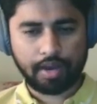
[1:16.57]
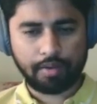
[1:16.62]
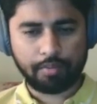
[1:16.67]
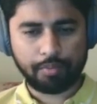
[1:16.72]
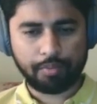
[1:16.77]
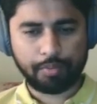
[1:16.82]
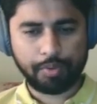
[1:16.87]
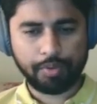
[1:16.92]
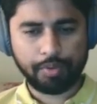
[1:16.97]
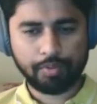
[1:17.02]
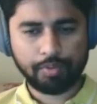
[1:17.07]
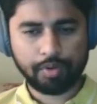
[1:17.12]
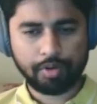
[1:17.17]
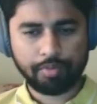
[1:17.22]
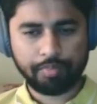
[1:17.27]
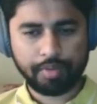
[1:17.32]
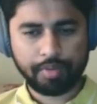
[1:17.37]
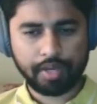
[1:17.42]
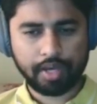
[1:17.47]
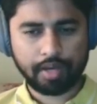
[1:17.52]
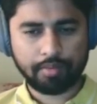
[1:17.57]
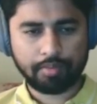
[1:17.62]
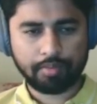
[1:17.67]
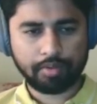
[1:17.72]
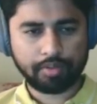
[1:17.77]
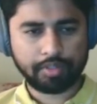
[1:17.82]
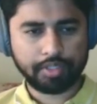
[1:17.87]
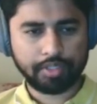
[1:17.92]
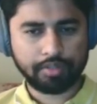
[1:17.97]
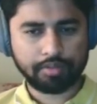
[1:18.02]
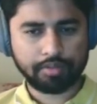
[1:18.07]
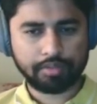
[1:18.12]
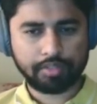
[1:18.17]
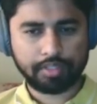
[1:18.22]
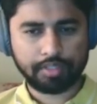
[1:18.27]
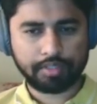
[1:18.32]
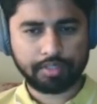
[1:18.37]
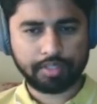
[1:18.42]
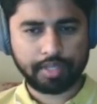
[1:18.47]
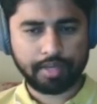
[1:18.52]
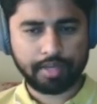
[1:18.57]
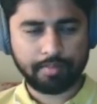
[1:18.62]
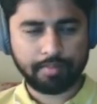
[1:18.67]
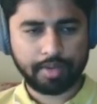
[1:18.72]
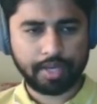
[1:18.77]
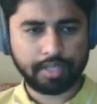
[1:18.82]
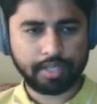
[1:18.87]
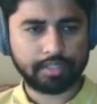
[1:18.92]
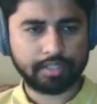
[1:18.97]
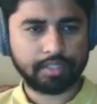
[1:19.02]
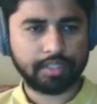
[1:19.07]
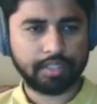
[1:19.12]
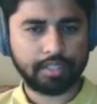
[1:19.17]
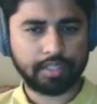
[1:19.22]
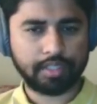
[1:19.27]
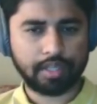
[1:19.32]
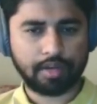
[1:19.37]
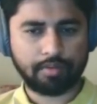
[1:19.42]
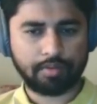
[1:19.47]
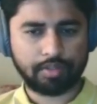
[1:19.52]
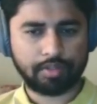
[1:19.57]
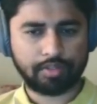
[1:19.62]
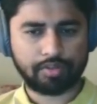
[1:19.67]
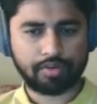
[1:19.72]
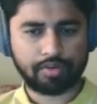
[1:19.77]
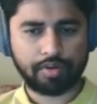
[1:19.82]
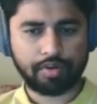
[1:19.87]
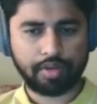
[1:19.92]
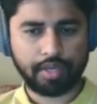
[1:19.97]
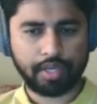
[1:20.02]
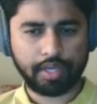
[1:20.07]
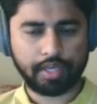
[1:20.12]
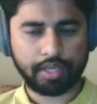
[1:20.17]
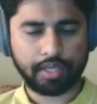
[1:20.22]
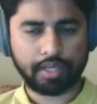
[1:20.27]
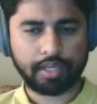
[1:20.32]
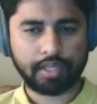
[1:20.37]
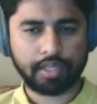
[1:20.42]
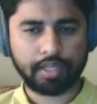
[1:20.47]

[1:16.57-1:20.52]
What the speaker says: we won't be able to use this image in our drawing